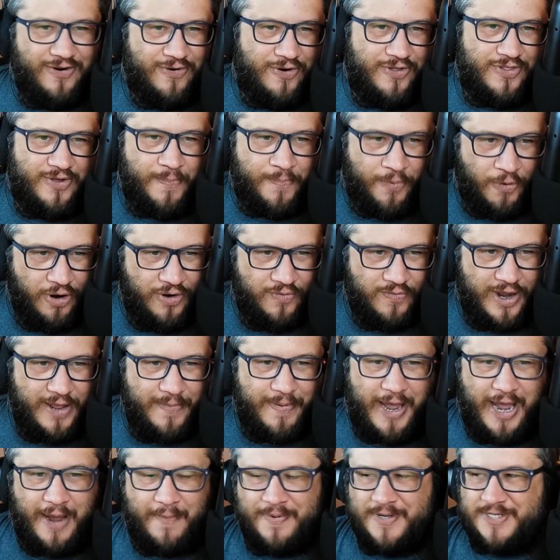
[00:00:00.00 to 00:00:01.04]
Or the board wipe
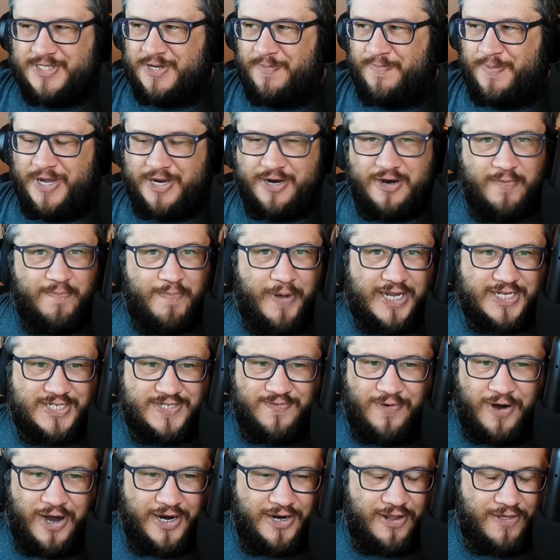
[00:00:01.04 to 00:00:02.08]
happens, you pick your best
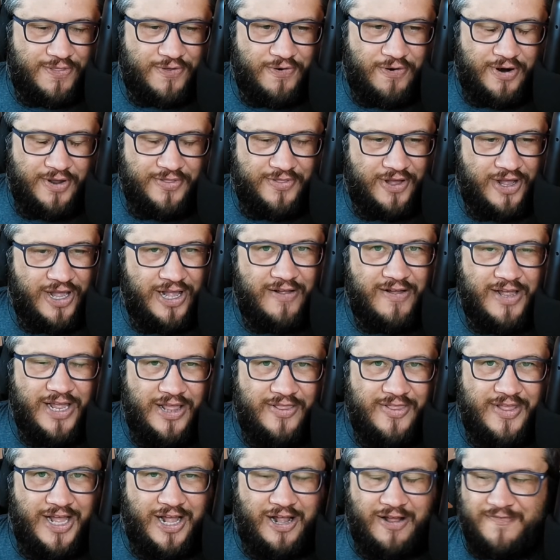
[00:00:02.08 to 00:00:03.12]
one, you throw it in
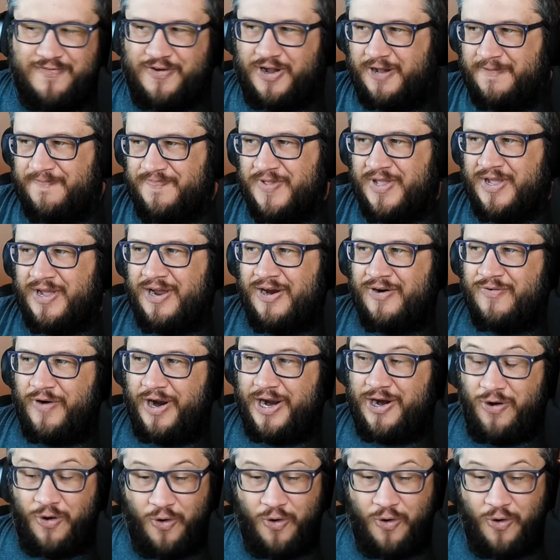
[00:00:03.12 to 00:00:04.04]
the Hell Vault, right?